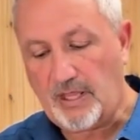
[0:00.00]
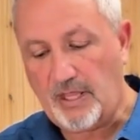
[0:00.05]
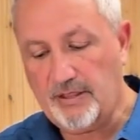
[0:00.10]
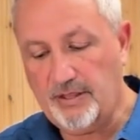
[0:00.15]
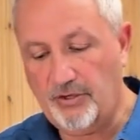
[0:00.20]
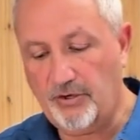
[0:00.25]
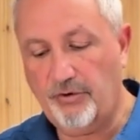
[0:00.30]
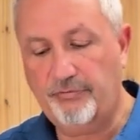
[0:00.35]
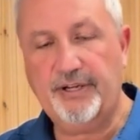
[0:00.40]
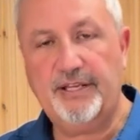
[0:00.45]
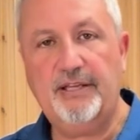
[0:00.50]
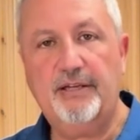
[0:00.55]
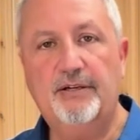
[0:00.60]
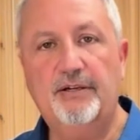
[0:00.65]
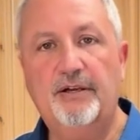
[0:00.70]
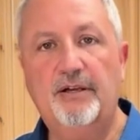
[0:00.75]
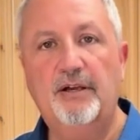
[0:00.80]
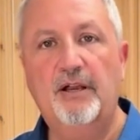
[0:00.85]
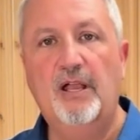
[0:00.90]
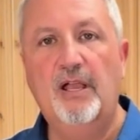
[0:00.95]
Then over
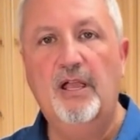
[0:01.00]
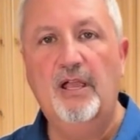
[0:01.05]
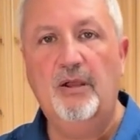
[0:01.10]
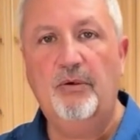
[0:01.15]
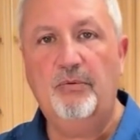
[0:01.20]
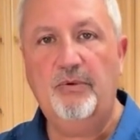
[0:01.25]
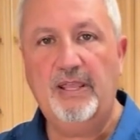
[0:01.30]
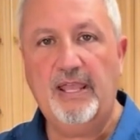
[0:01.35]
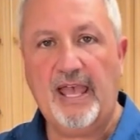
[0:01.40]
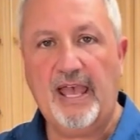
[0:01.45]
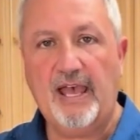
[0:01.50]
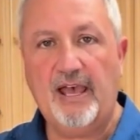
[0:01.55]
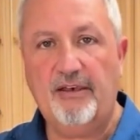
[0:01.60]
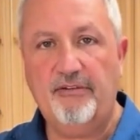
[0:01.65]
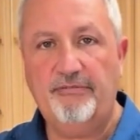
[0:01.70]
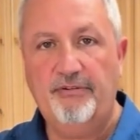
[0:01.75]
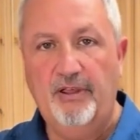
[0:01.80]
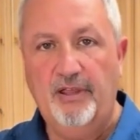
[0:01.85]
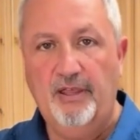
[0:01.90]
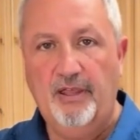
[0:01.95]
here we
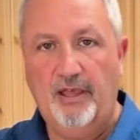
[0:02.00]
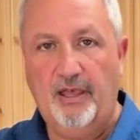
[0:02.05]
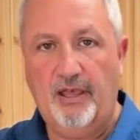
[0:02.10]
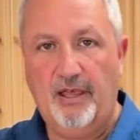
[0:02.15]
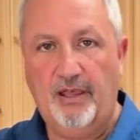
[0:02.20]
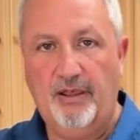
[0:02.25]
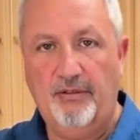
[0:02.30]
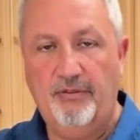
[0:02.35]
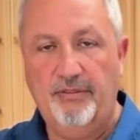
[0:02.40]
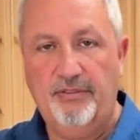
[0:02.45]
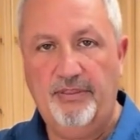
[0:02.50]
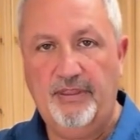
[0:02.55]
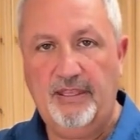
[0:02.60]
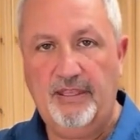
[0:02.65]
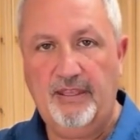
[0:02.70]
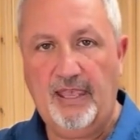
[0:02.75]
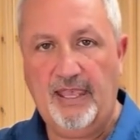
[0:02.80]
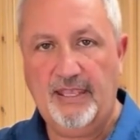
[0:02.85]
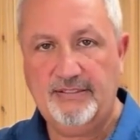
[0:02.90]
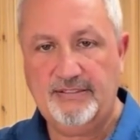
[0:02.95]
have the
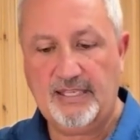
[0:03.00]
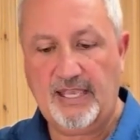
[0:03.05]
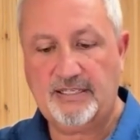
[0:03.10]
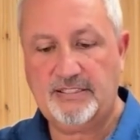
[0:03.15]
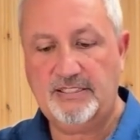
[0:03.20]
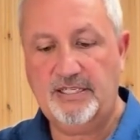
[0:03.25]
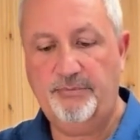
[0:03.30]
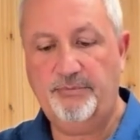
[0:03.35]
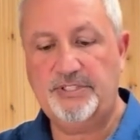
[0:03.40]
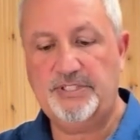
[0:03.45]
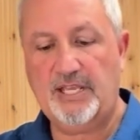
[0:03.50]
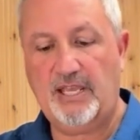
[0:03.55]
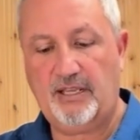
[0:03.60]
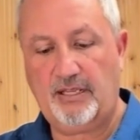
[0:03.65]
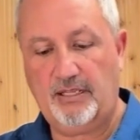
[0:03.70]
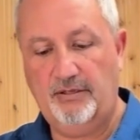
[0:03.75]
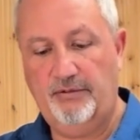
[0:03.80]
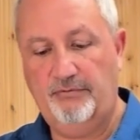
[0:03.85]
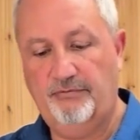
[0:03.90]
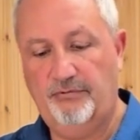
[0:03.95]
AZEK TimberTech
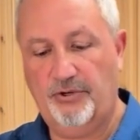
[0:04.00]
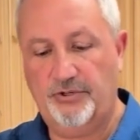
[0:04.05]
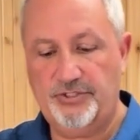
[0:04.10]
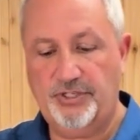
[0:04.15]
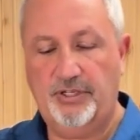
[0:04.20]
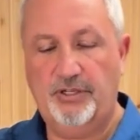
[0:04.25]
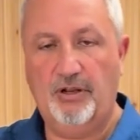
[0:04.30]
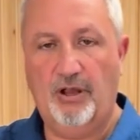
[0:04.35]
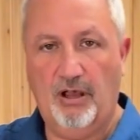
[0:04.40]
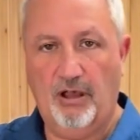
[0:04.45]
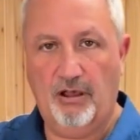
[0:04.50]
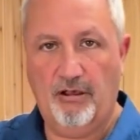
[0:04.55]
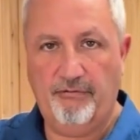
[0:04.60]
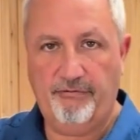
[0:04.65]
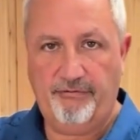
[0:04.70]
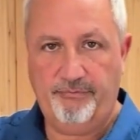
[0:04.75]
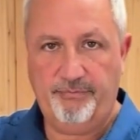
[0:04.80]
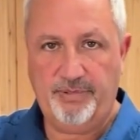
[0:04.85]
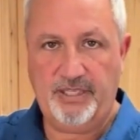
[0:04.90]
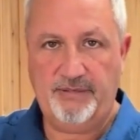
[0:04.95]
version of
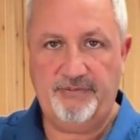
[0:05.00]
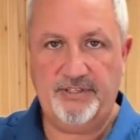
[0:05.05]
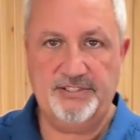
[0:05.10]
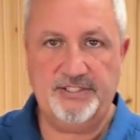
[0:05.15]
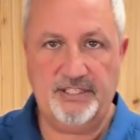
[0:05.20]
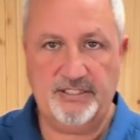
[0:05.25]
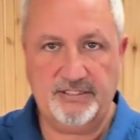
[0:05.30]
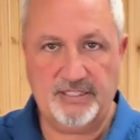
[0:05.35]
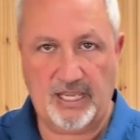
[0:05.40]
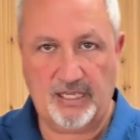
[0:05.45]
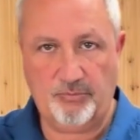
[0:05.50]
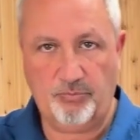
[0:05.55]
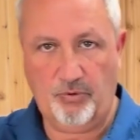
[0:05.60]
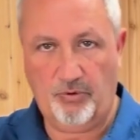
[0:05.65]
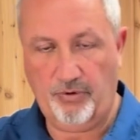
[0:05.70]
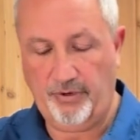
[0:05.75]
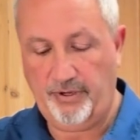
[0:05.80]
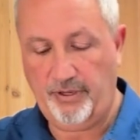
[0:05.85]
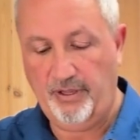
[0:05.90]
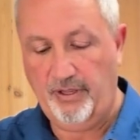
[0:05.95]
PVC deck
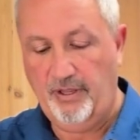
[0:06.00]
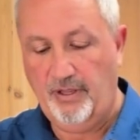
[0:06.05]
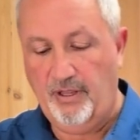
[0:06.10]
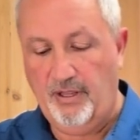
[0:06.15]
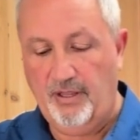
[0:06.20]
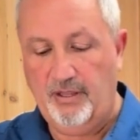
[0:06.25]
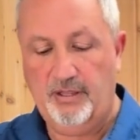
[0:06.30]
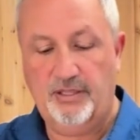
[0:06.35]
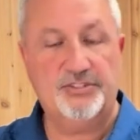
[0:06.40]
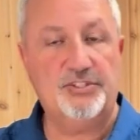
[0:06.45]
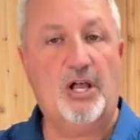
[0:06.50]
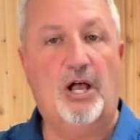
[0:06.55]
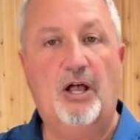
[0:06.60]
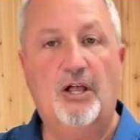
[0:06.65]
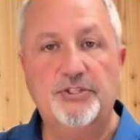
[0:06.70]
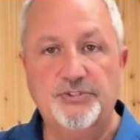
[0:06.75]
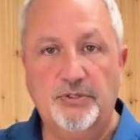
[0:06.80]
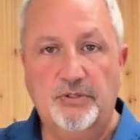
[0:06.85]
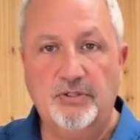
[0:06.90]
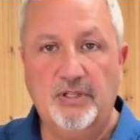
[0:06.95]
board that's
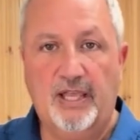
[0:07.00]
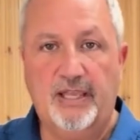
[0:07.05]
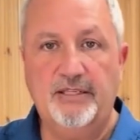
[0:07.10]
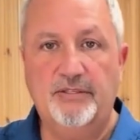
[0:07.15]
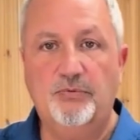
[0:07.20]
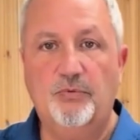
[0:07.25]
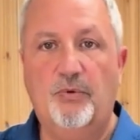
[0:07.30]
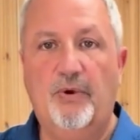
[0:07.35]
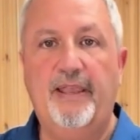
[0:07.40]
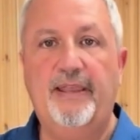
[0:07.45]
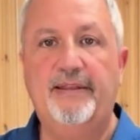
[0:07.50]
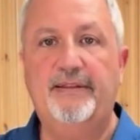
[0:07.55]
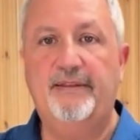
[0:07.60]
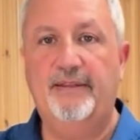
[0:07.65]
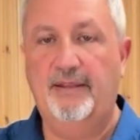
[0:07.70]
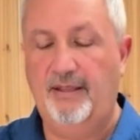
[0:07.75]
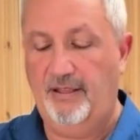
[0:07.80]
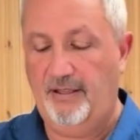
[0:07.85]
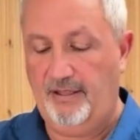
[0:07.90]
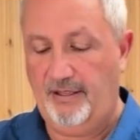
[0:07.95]
also light in weight,
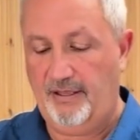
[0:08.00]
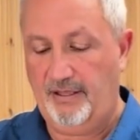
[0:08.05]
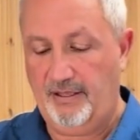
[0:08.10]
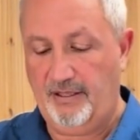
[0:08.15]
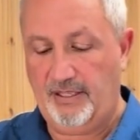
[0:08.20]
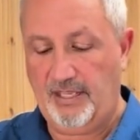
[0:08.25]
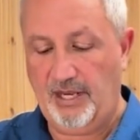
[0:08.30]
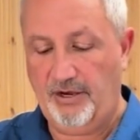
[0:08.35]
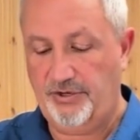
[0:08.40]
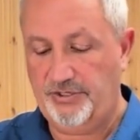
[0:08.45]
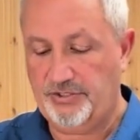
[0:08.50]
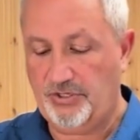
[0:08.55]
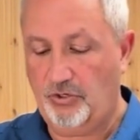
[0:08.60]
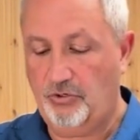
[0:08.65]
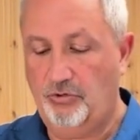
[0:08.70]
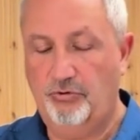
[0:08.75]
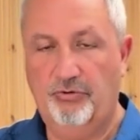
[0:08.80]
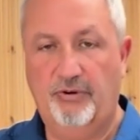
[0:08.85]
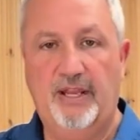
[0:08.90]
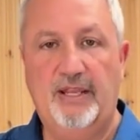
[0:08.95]
carries a
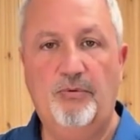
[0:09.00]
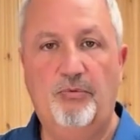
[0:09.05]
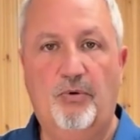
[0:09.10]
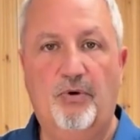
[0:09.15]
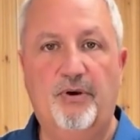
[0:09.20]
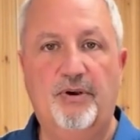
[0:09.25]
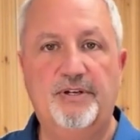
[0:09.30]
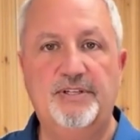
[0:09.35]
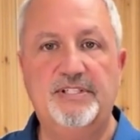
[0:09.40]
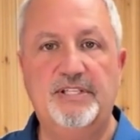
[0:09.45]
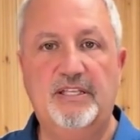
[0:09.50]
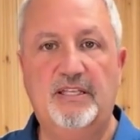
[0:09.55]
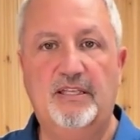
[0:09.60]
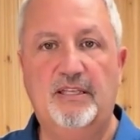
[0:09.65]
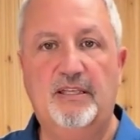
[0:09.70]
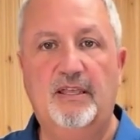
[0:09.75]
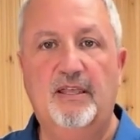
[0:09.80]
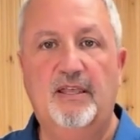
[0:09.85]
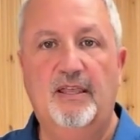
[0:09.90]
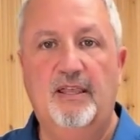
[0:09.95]
great
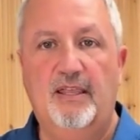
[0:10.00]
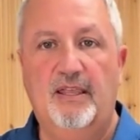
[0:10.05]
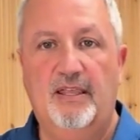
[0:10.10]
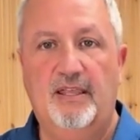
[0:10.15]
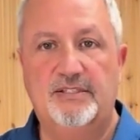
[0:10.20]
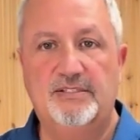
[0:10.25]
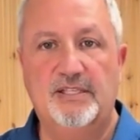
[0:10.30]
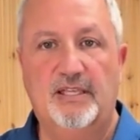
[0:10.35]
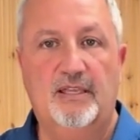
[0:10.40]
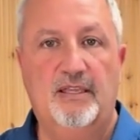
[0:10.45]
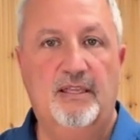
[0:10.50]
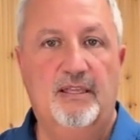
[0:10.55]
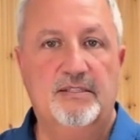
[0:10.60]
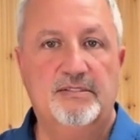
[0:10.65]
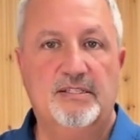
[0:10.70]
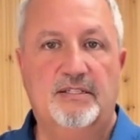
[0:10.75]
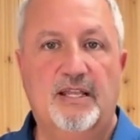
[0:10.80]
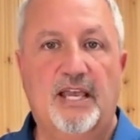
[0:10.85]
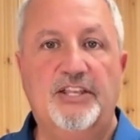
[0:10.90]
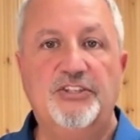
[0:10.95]
warranty. It's
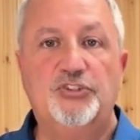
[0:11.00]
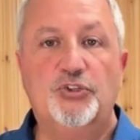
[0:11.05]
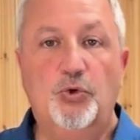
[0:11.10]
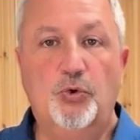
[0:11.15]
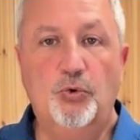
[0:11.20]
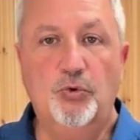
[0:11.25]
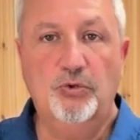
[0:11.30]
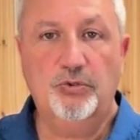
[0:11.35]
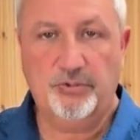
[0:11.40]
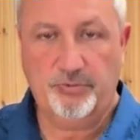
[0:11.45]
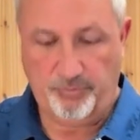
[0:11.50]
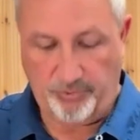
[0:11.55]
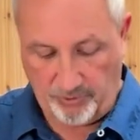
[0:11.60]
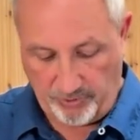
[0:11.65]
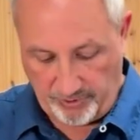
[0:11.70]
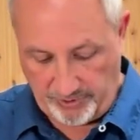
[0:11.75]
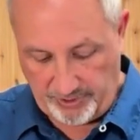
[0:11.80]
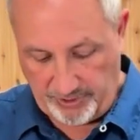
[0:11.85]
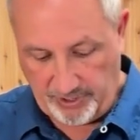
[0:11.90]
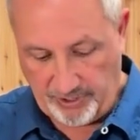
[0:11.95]
a nice cooler
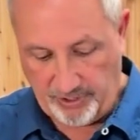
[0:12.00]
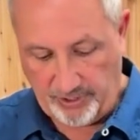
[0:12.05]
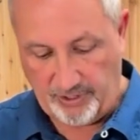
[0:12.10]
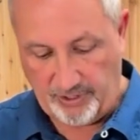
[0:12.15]
board.